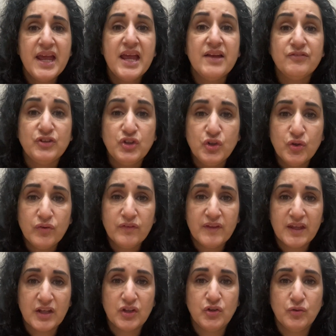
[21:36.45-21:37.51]
If you
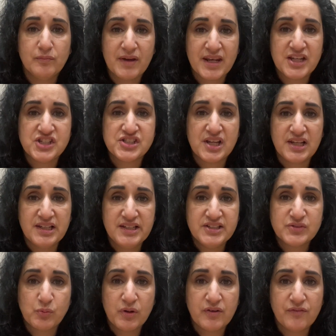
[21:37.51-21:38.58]
think you managed at
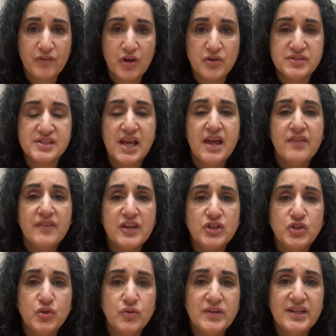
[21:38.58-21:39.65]
least one of those, then
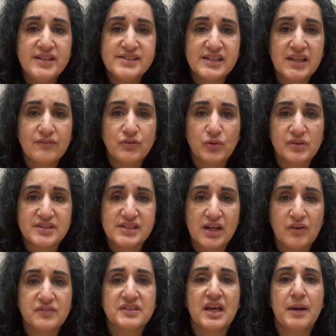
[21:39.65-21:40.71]
you need to give
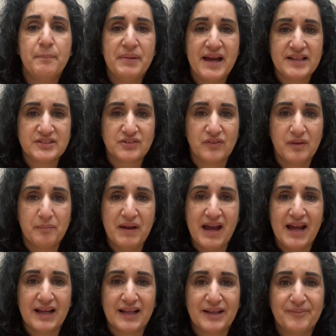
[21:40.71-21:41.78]
yourselves a pat on the
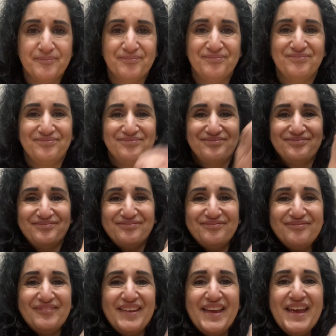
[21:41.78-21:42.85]
back.
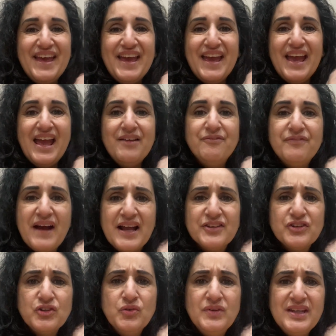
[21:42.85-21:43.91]
In fact,
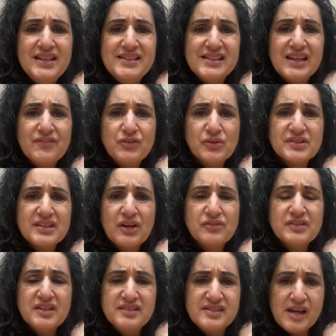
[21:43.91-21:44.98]
you need to give yourselves
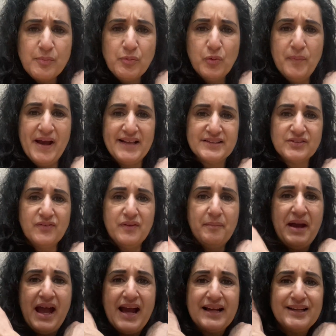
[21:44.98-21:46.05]
a double pat on the
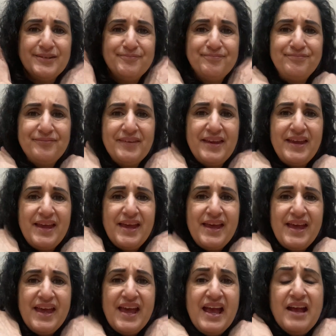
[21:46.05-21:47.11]
back.
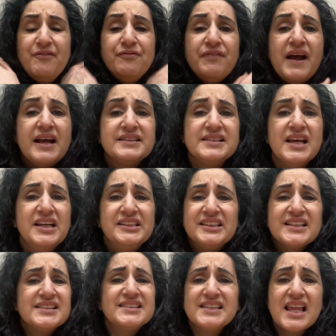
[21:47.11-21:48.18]
In fact,
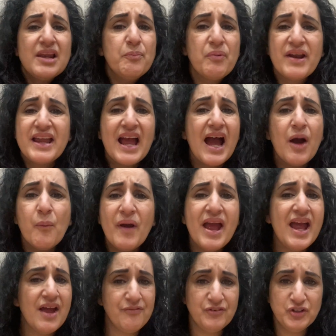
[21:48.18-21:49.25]
just celebrate
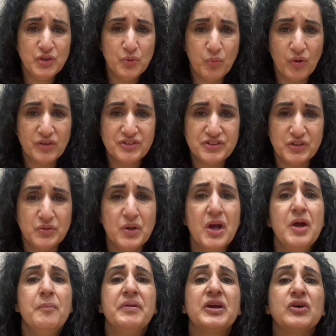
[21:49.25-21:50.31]
however you want to,
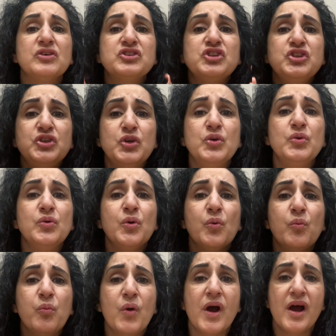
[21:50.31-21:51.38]
because you
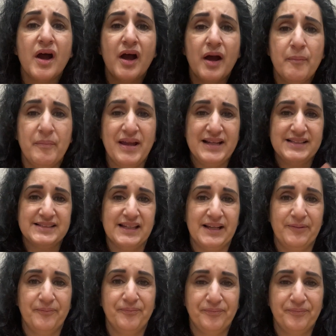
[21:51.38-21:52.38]
were amazing.